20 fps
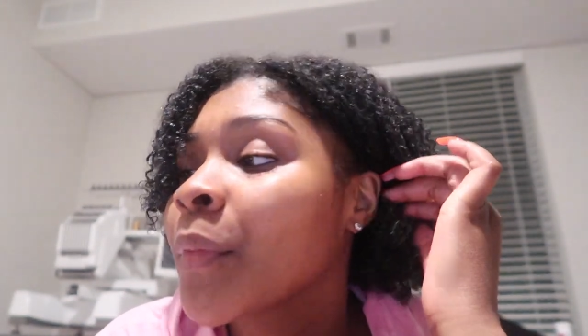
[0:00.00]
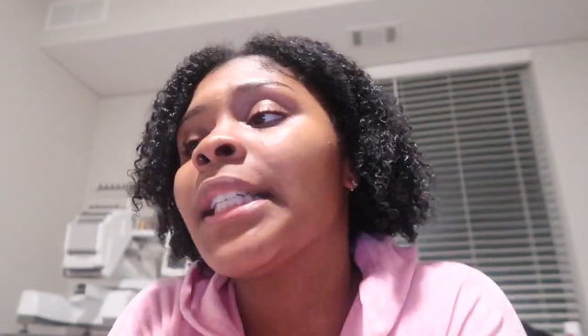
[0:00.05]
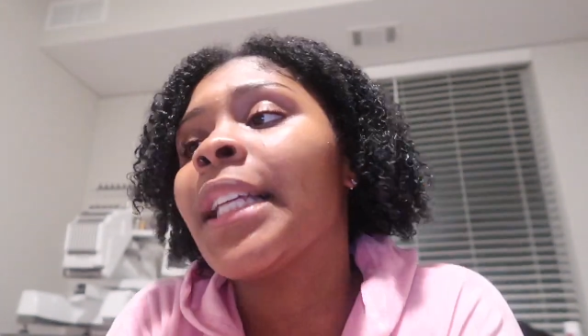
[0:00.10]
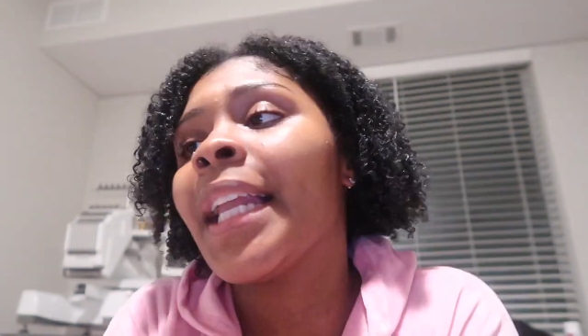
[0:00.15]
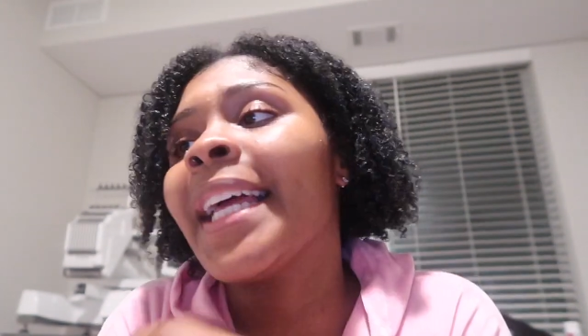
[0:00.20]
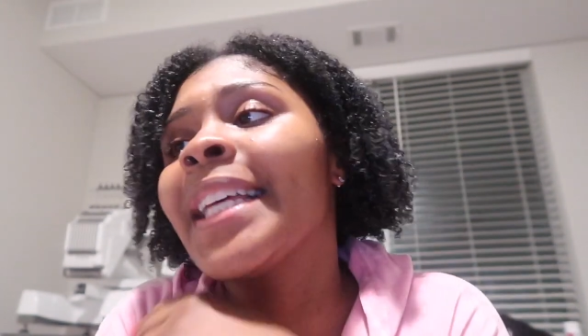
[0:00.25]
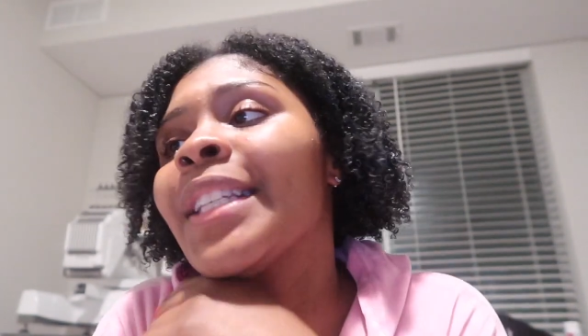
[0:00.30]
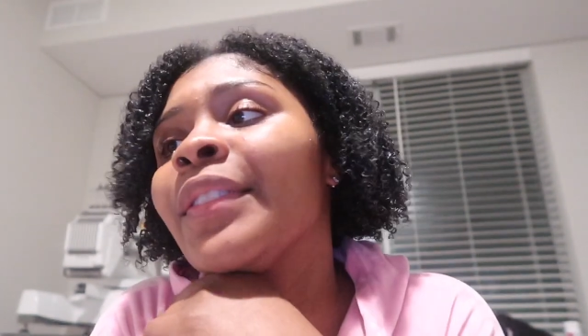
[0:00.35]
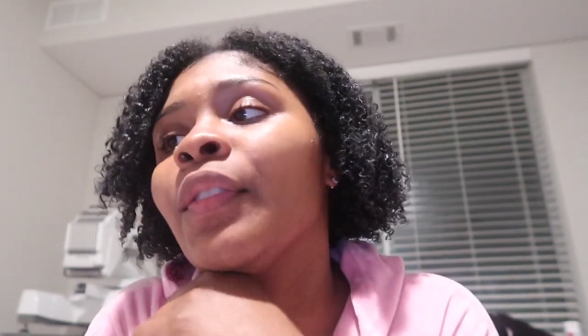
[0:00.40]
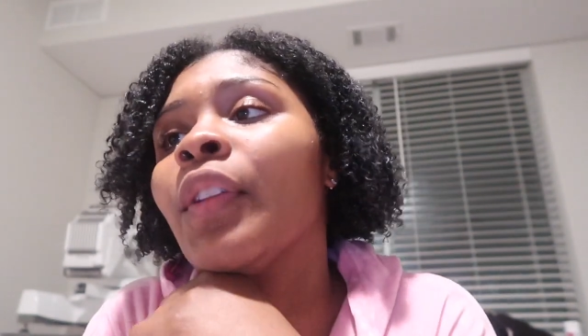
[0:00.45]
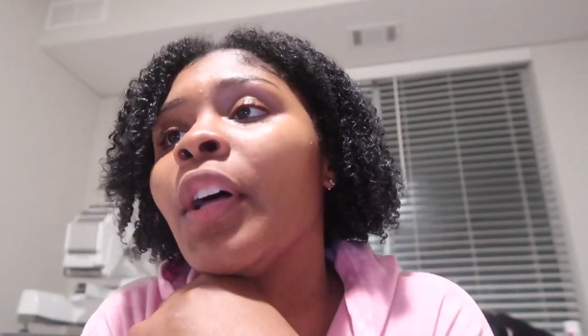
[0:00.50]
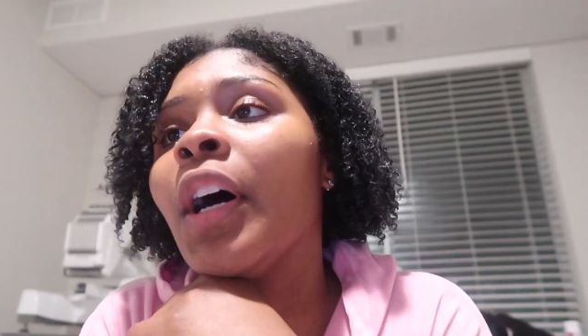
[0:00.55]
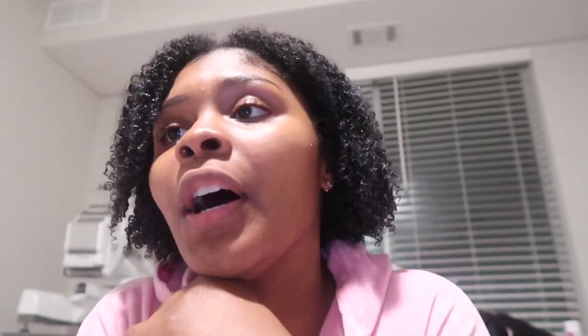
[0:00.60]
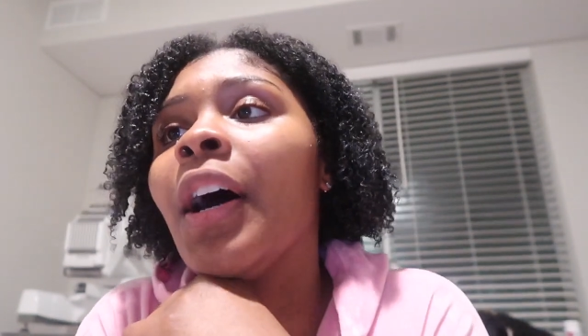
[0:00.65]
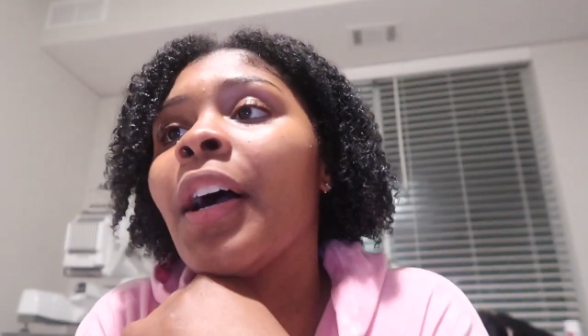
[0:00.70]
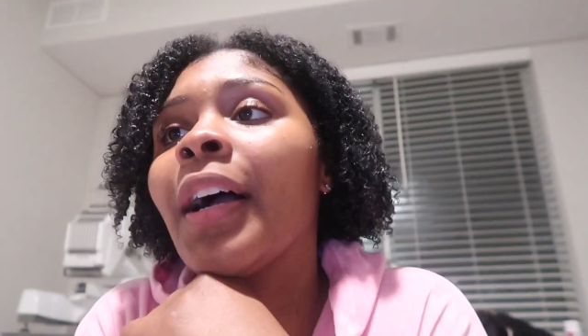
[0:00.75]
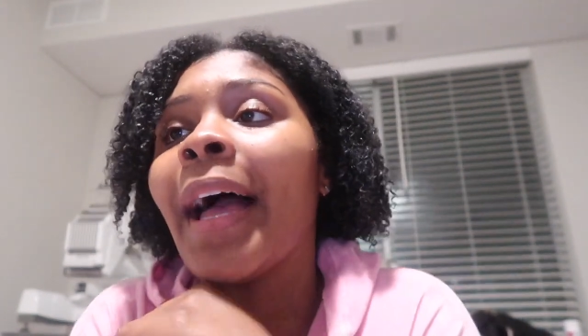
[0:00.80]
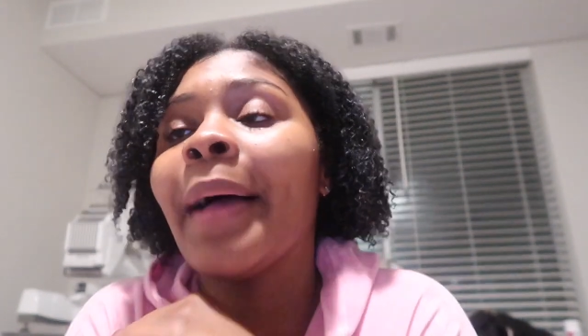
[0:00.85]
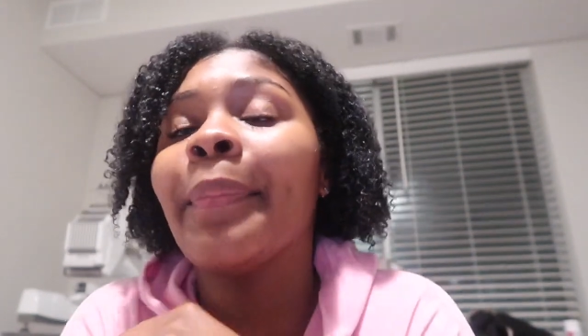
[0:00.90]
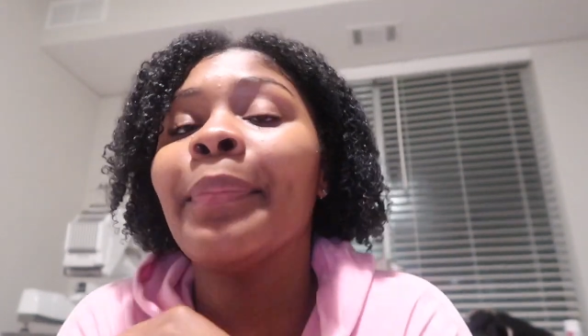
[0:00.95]
Today's
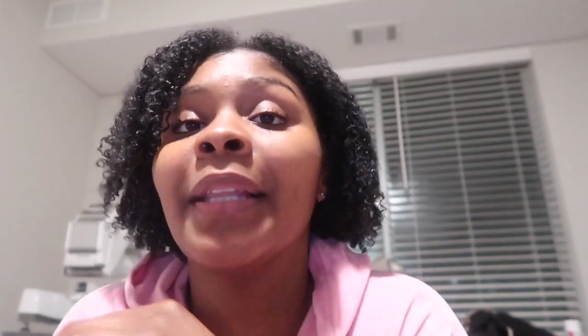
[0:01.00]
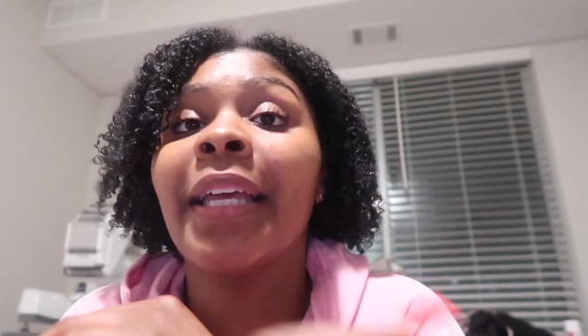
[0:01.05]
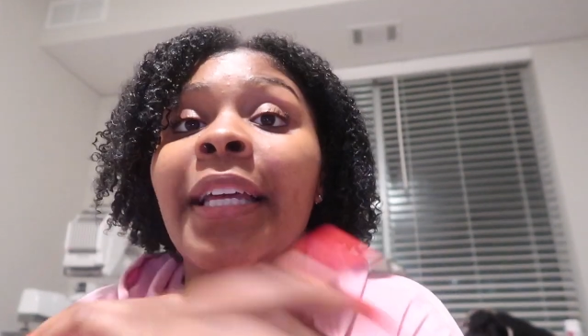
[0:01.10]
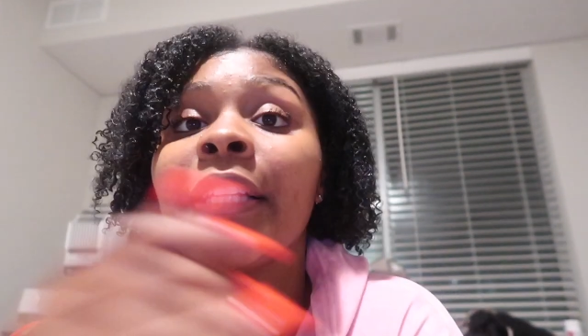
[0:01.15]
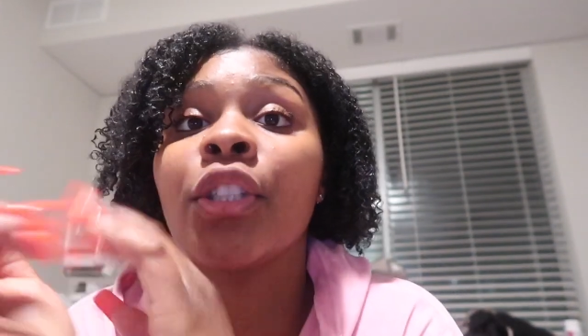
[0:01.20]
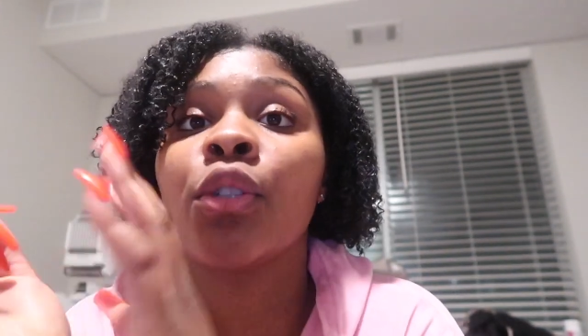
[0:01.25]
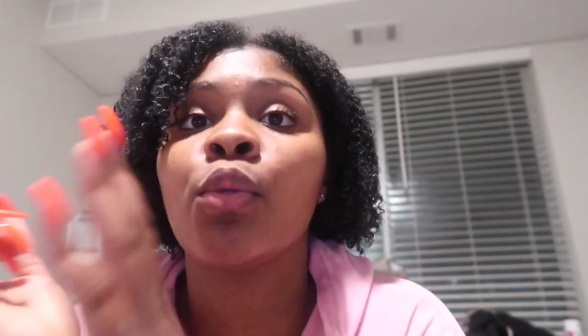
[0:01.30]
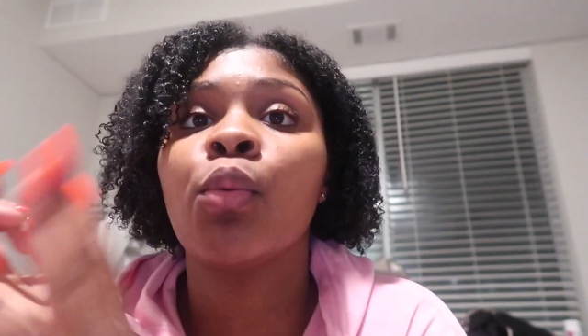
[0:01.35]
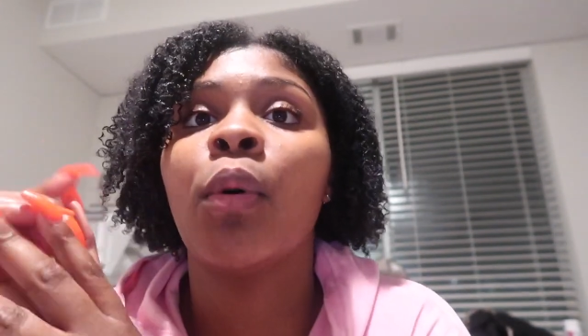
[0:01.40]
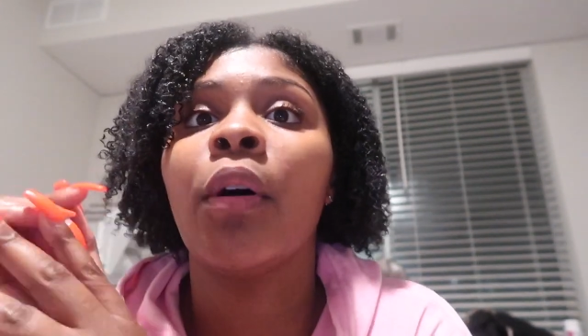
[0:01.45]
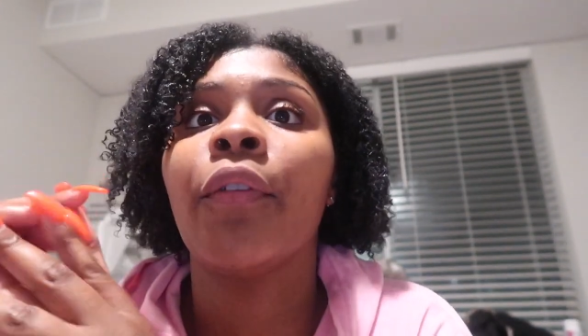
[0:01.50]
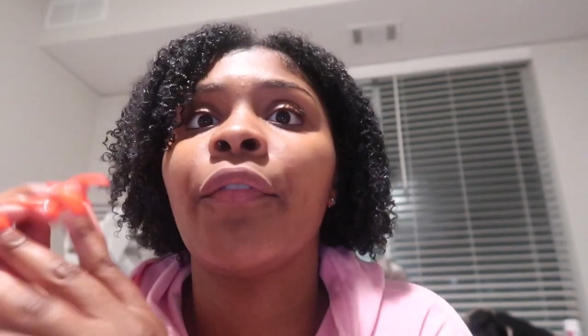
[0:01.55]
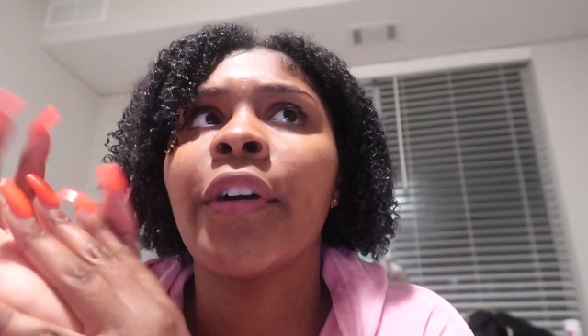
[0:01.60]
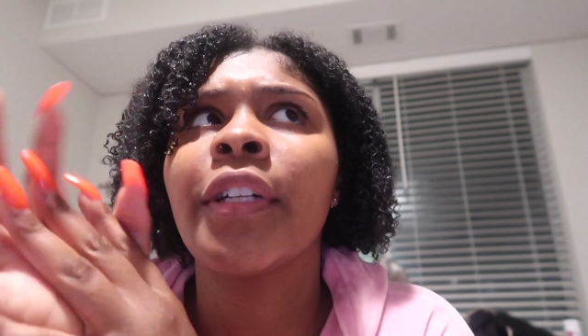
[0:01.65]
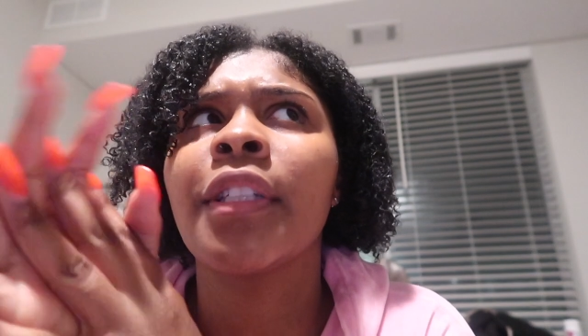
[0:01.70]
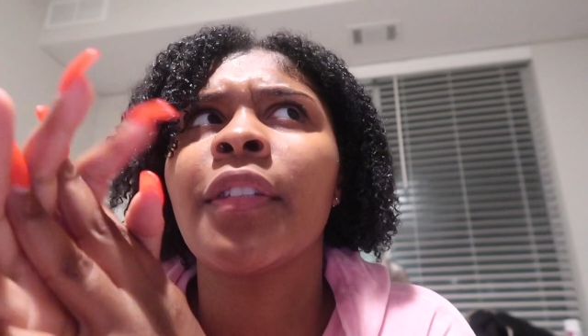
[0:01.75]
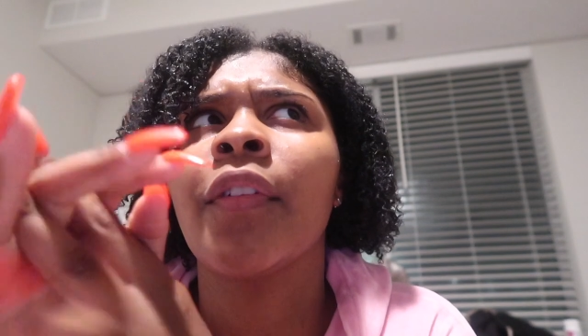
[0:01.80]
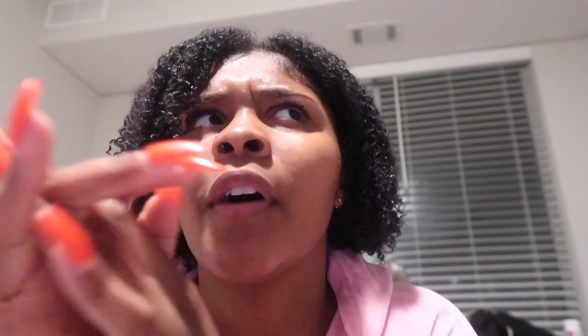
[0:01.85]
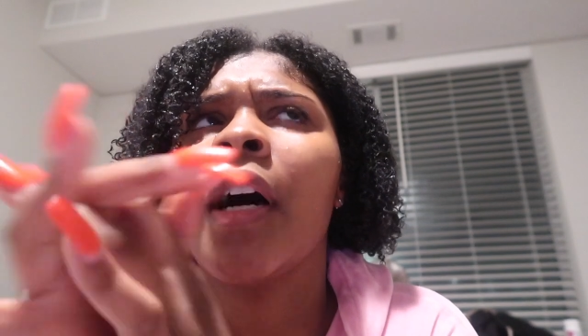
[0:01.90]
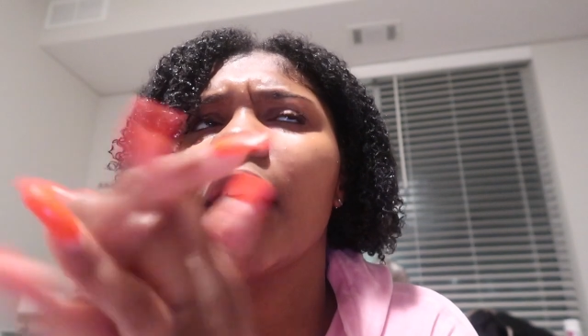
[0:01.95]
vlog, I plan to, well,
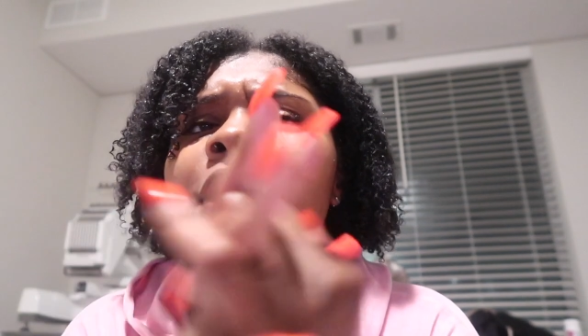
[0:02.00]
first of all,